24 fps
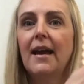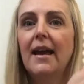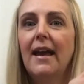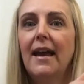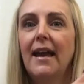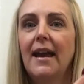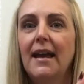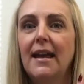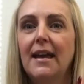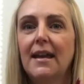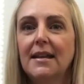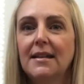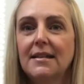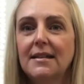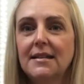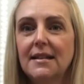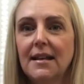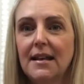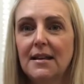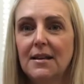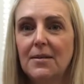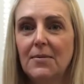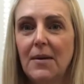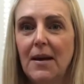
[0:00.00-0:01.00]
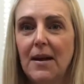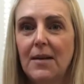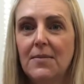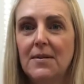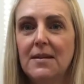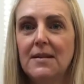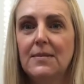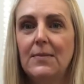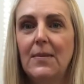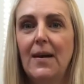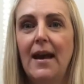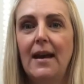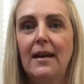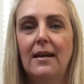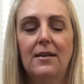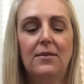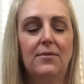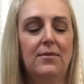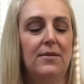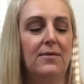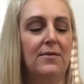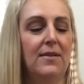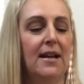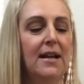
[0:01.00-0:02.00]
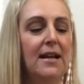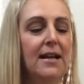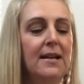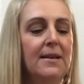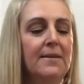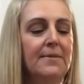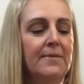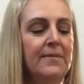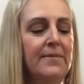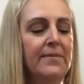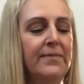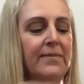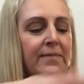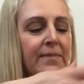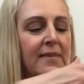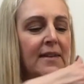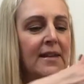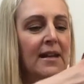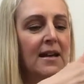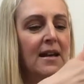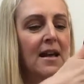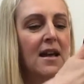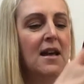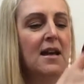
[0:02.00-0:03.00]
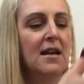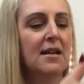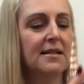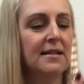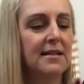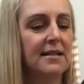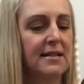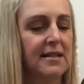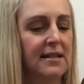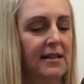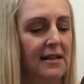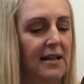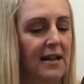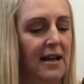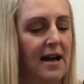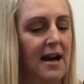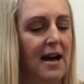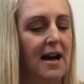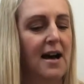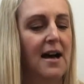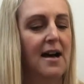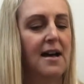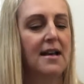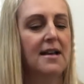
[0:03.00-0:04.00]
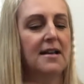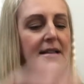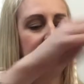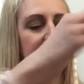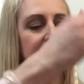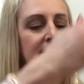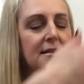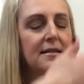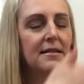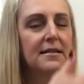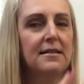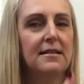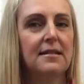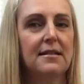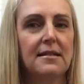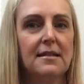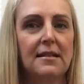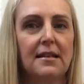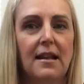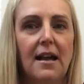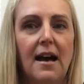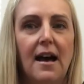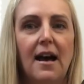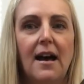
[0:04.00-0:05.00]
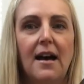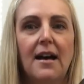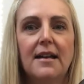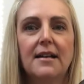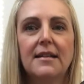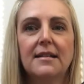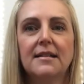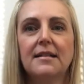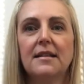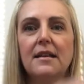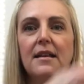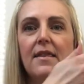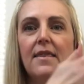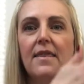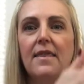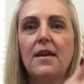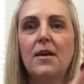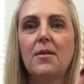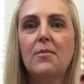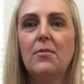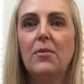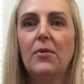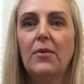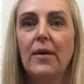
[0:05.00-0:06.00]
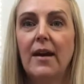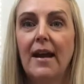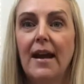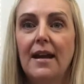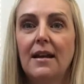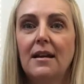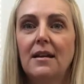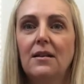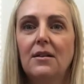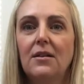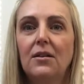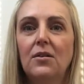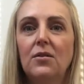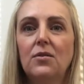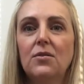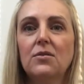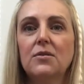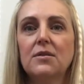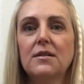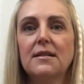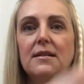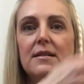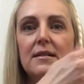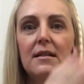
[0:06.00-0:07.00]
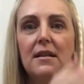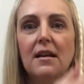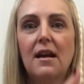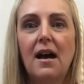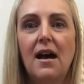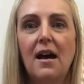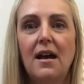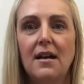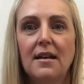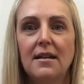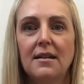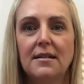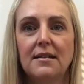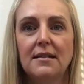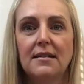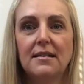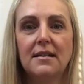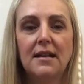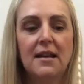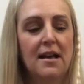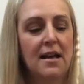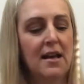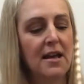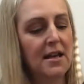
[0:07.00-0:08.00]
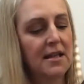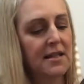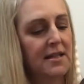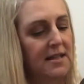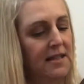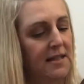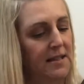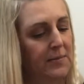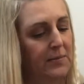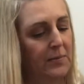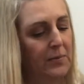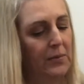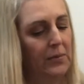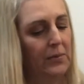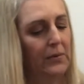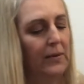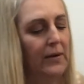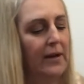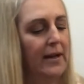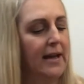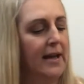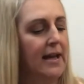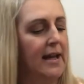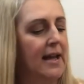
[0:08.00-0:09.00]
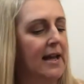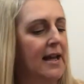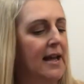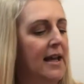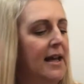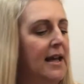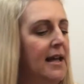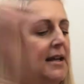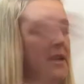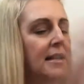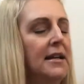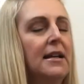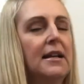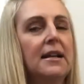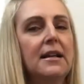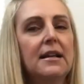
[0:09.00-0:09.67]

our hands down the baby's back. Are we ready? Slice. The bread looks nice. Spread